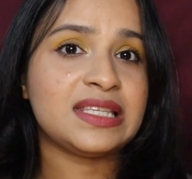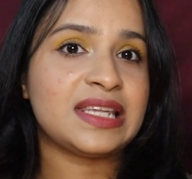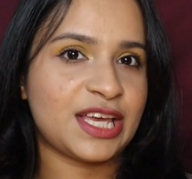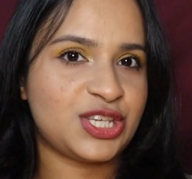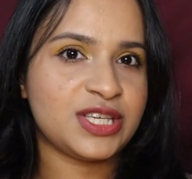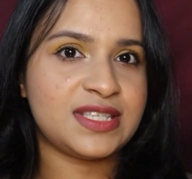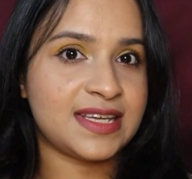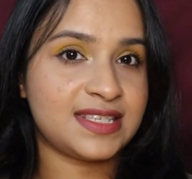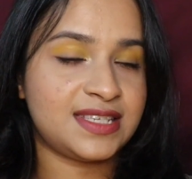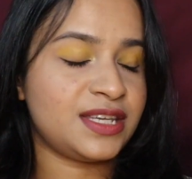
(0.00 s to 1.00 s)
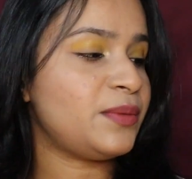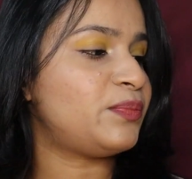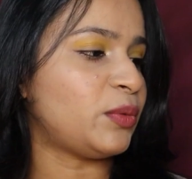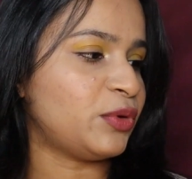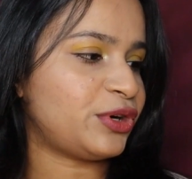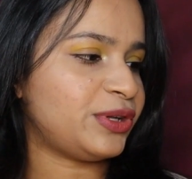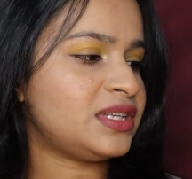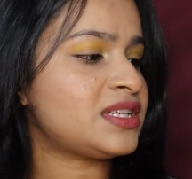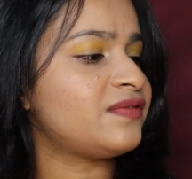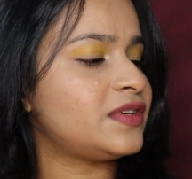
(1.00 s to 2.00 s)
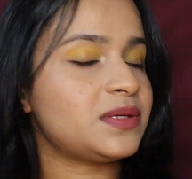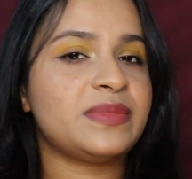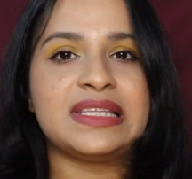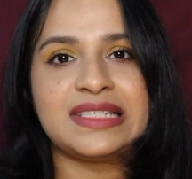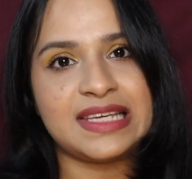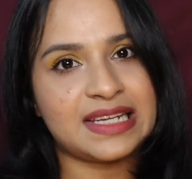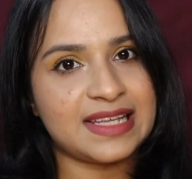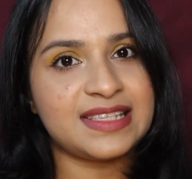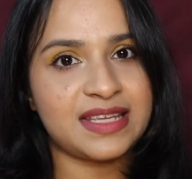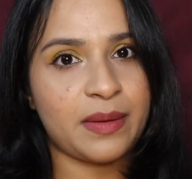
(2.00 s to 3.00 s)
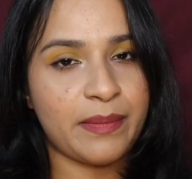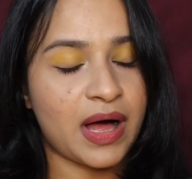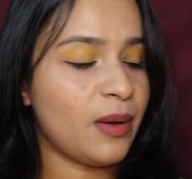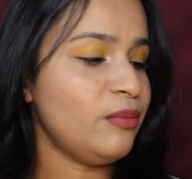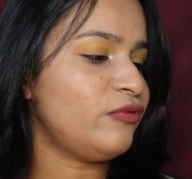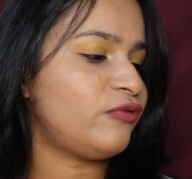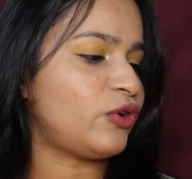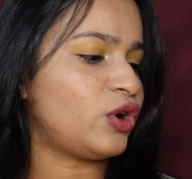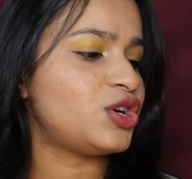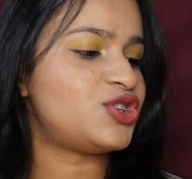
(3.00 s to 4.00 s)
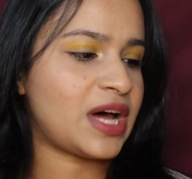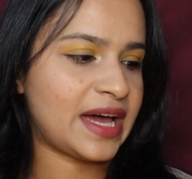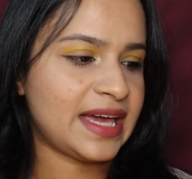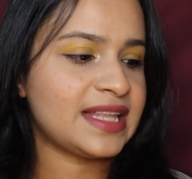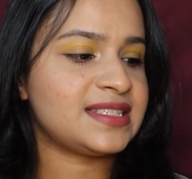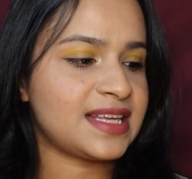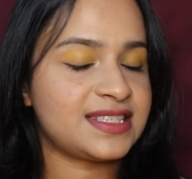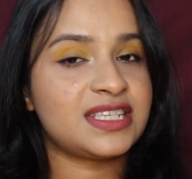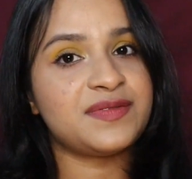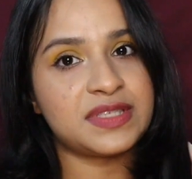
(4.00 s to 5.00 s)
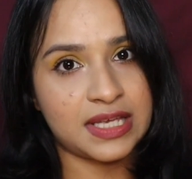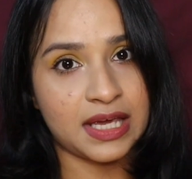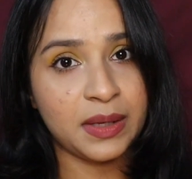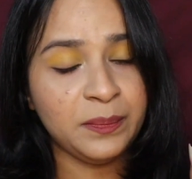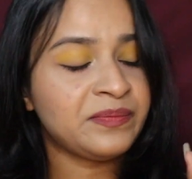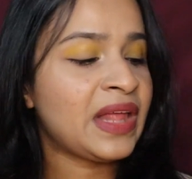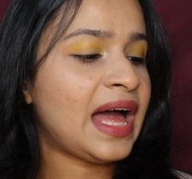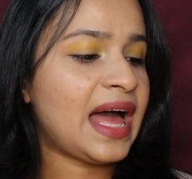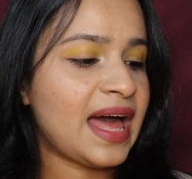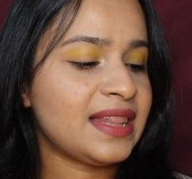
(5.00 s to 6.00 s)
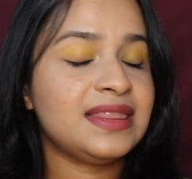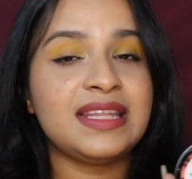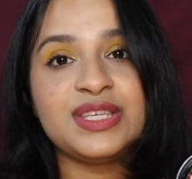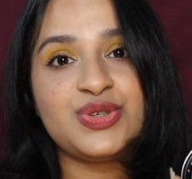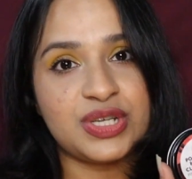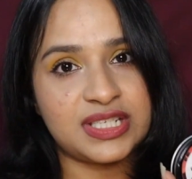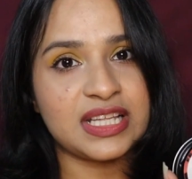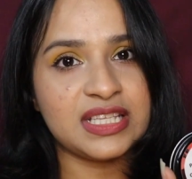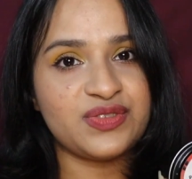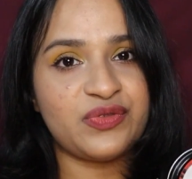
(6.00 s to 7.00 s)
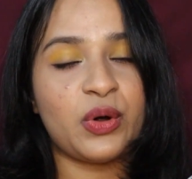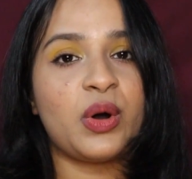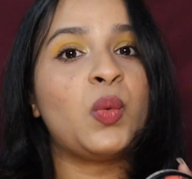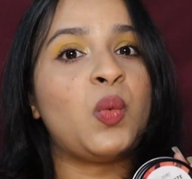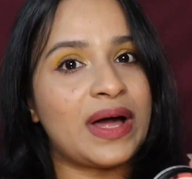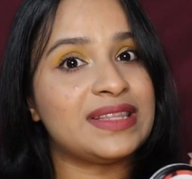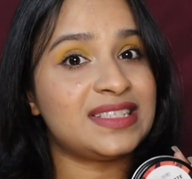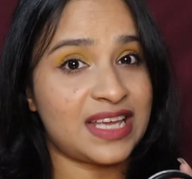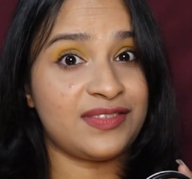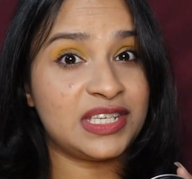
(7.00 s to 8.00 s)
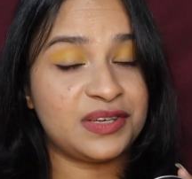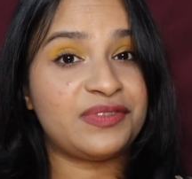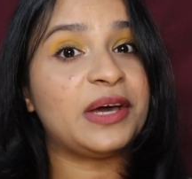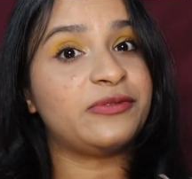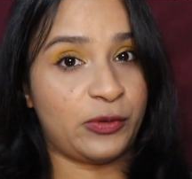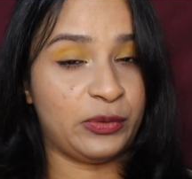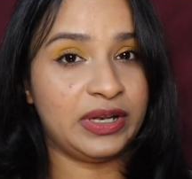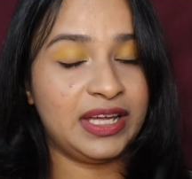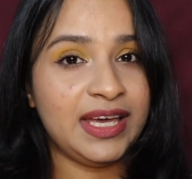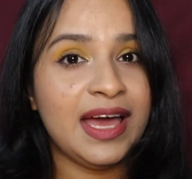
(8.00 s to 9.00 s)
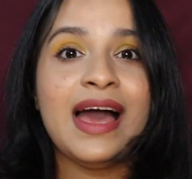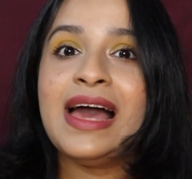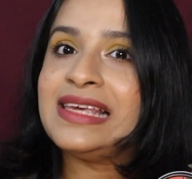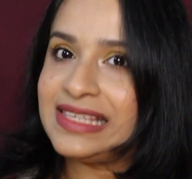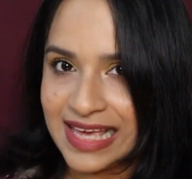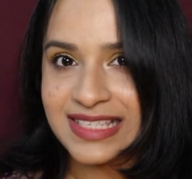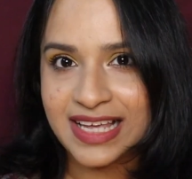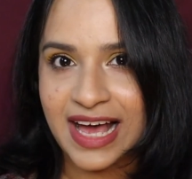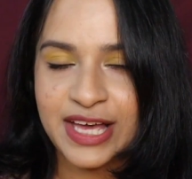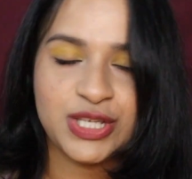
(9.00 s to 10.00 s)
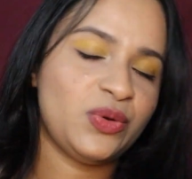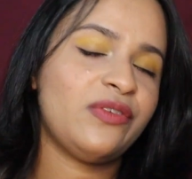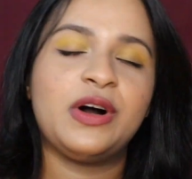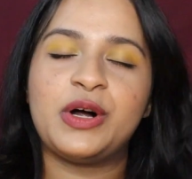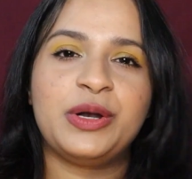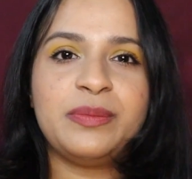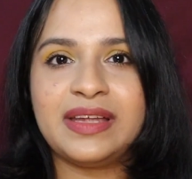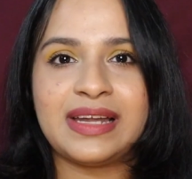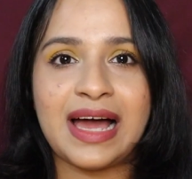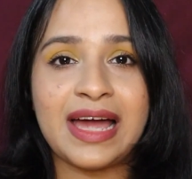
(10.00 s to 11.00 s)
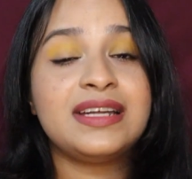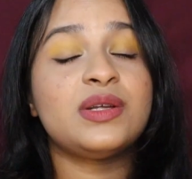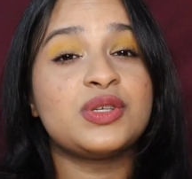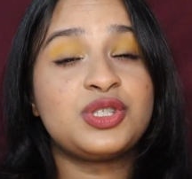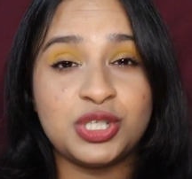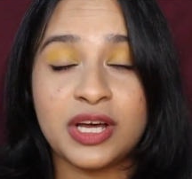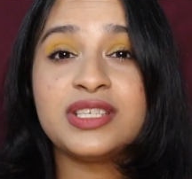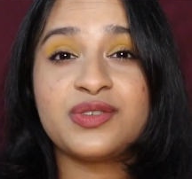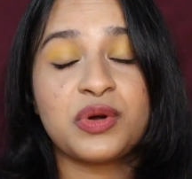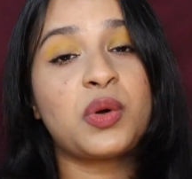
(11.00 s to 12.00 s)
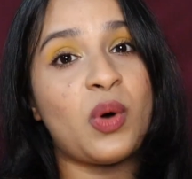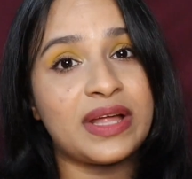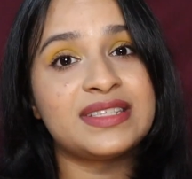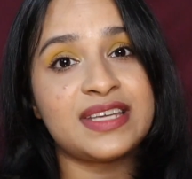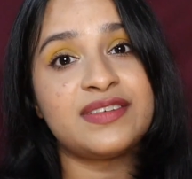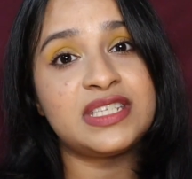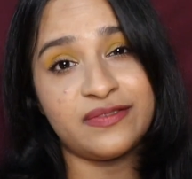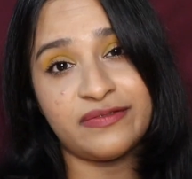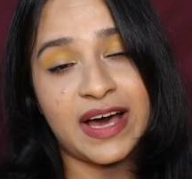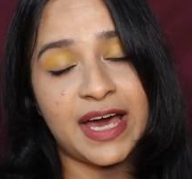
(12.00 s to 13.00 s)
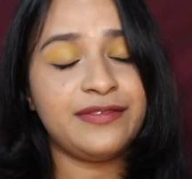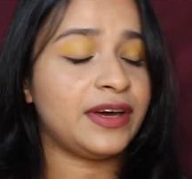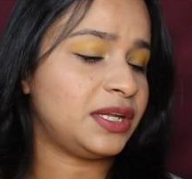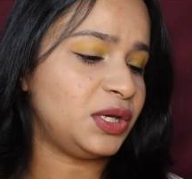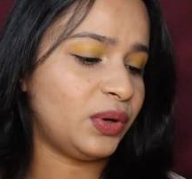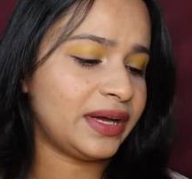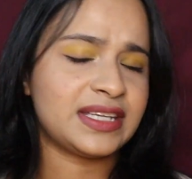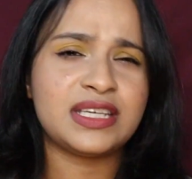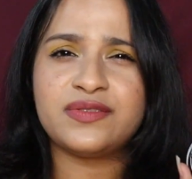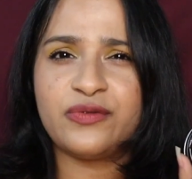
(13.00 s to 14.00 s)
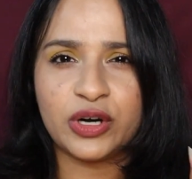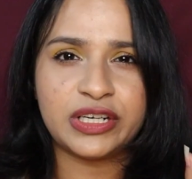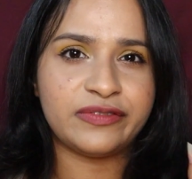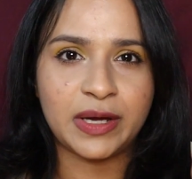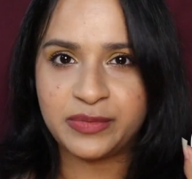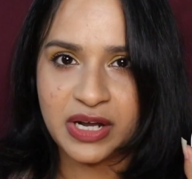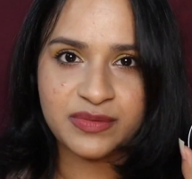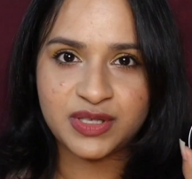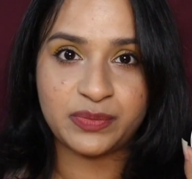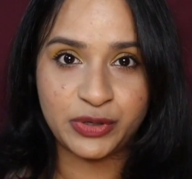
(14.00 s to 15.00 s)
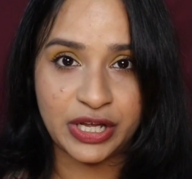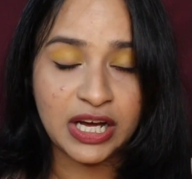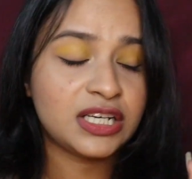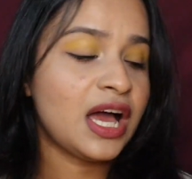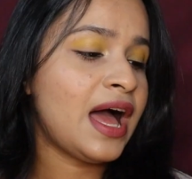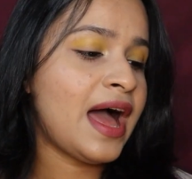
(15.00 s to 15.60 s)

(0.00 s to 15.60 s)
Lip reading: is Nature's Destiny Pomegranate and Vitamin C Cleansing Balm for dry and sensitive skin, and this retails for $175 only. Yes guys, you have heard me right, just for $175, and you are getting 45 grams of product.